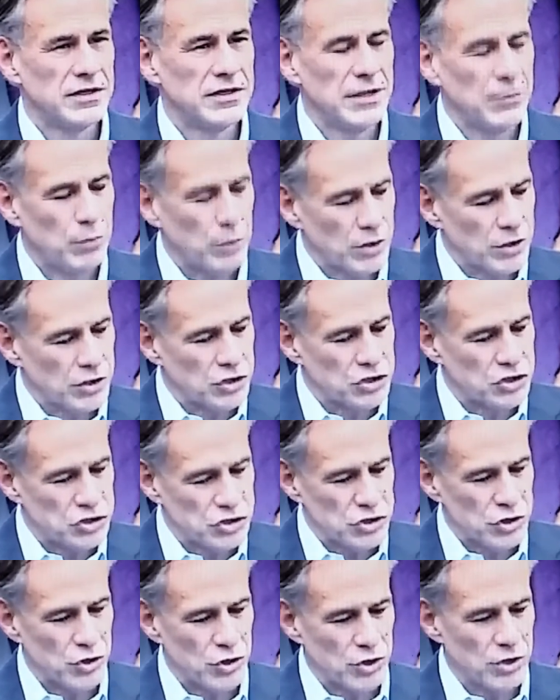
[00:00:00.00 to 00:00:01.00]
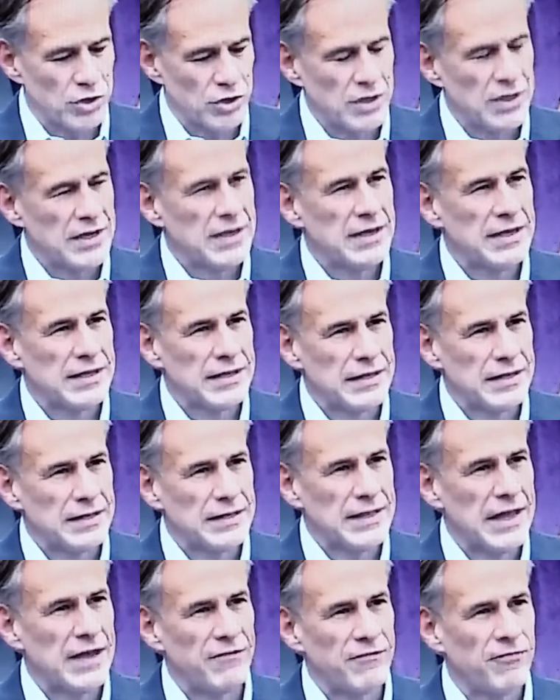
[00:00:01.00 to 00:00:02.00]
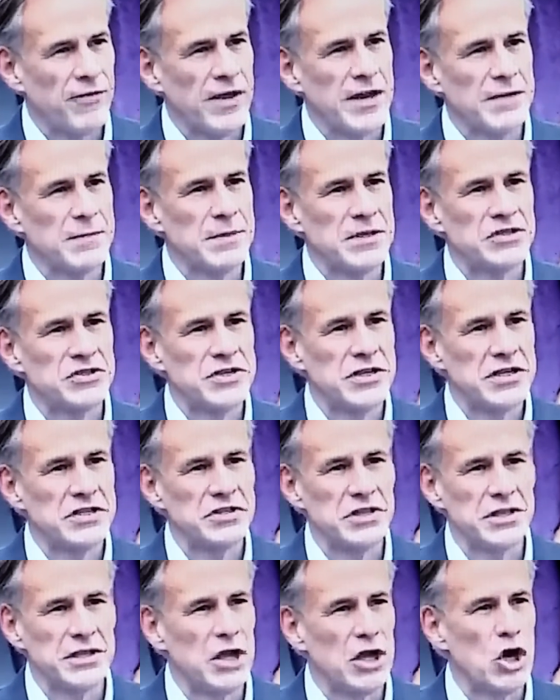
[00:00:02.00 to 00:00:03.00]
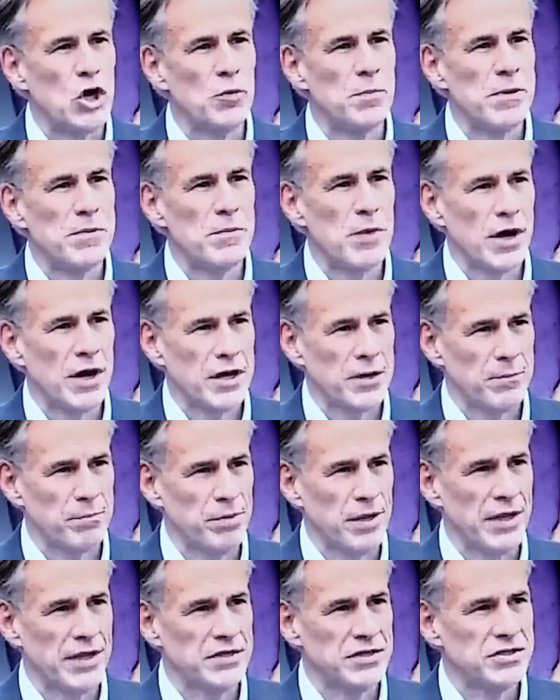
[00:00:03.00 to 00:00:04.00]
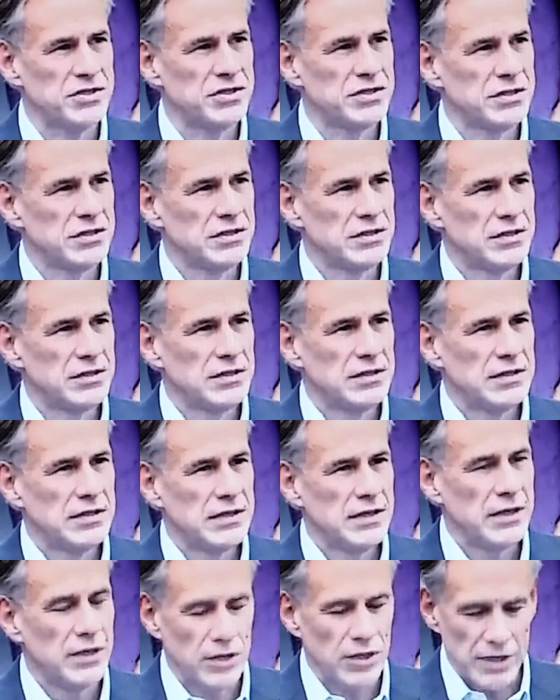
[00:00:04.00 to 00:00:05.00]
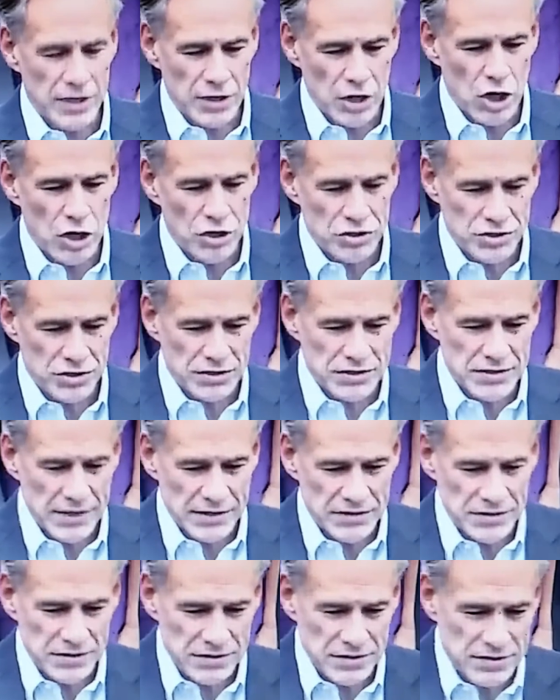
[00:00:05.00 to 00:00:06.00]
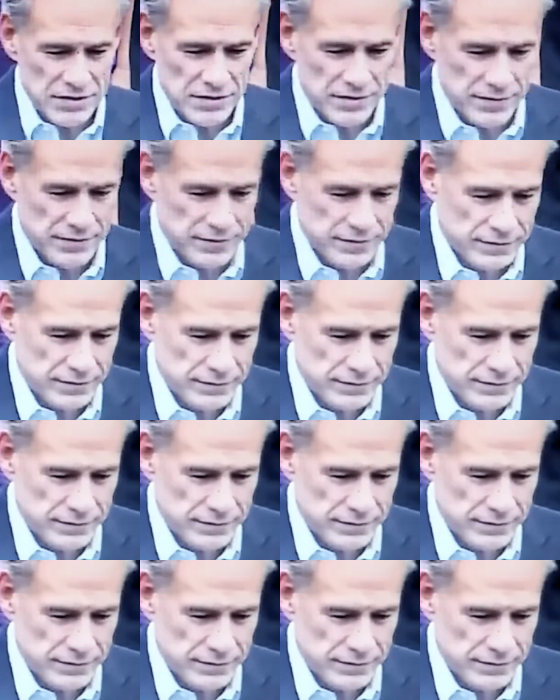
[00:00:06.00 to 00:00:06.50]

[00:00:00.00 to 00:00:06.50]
that will ensure that freedom exists in the open marketplace here in Austin, Texas.